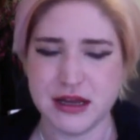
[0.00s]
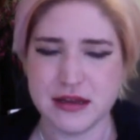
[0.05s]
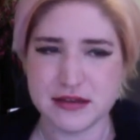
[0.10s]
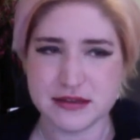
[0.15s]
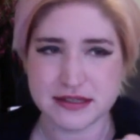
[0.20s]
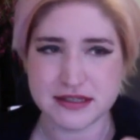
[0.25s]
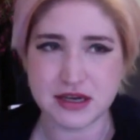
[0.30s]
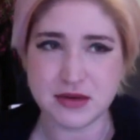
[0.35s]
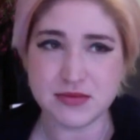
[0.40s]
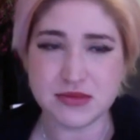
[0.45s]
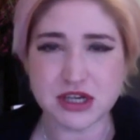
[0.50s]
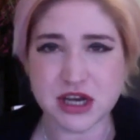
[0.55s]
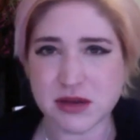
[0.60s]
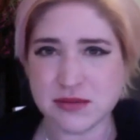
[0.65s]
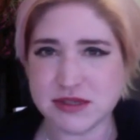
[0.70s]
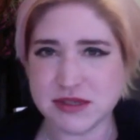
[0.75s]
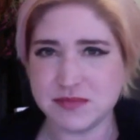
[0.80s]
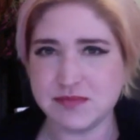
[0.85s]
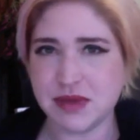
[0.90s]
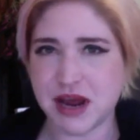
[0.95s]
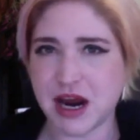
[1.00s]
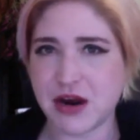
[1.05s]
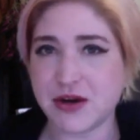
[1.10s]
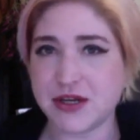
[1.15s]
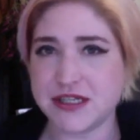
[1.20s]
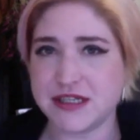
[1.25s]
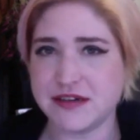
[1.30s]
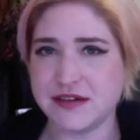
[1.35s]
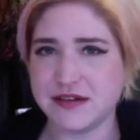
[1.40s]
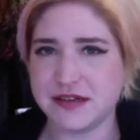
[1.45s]
sometimes
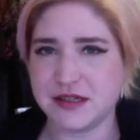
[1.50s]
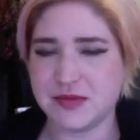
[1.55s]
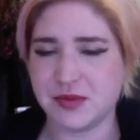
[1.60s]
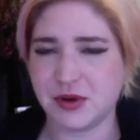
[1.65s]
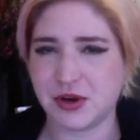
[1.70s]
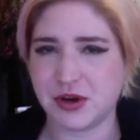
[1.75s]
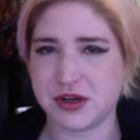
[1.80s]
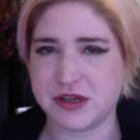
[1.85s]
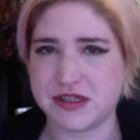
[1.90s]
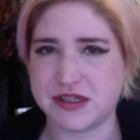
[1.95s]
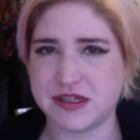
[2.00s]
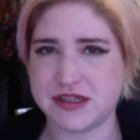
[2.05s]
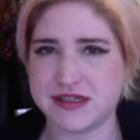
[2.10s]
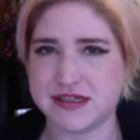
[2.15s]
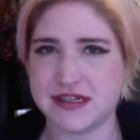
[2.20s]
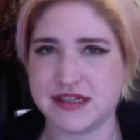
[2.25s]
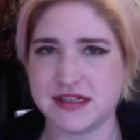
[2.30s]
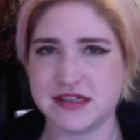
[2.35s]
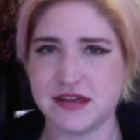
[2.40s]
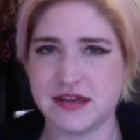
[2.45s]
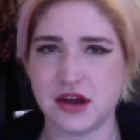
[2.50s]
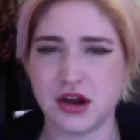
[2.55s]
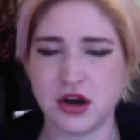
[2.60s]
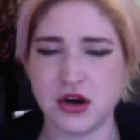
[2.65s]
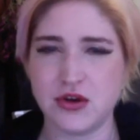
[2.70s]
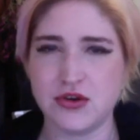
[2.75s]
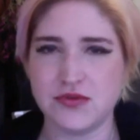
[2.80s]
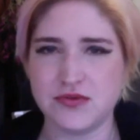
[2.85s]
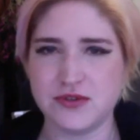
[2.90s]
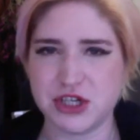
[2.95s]
embarrassing experience, because there's a
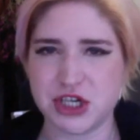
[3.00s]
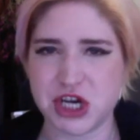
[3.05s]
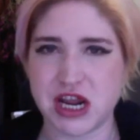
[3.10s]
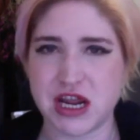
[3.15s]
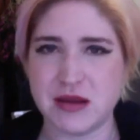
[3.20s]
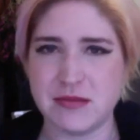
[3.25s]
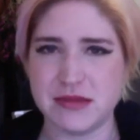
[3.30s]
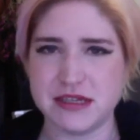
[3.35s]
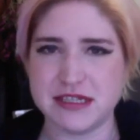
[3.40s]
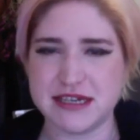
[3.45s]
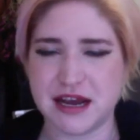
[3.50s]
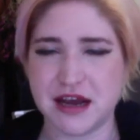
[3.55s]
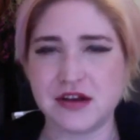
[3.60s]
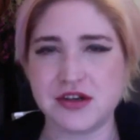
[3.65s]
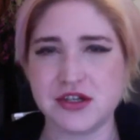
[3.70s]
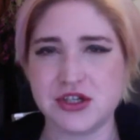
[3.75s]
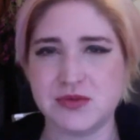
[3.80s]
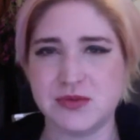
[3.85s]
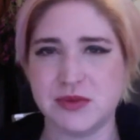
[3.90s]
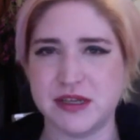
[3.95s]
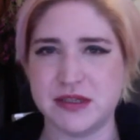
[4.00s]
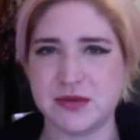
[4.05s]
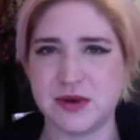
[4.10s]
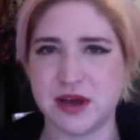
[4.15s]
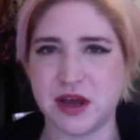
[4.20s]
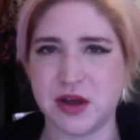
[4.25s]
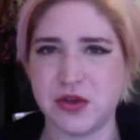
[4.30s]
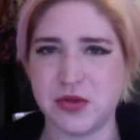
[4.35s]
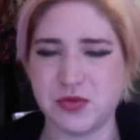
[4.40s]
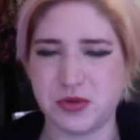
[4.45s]
lot of shame attached to mental
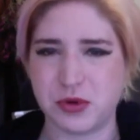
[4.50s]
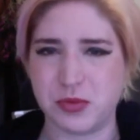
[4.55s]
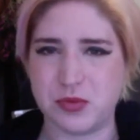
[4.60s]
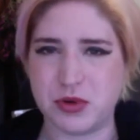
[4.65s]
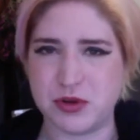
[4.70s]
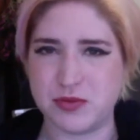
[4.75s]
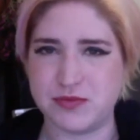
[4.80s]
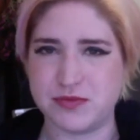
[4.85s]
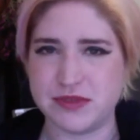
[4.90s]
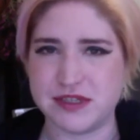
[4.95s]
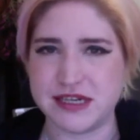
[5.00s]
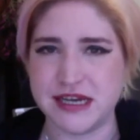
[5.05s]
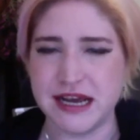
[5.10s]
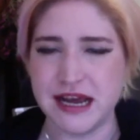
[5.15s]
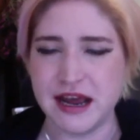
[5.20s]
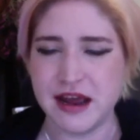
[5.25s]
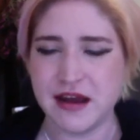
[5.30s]
health problems.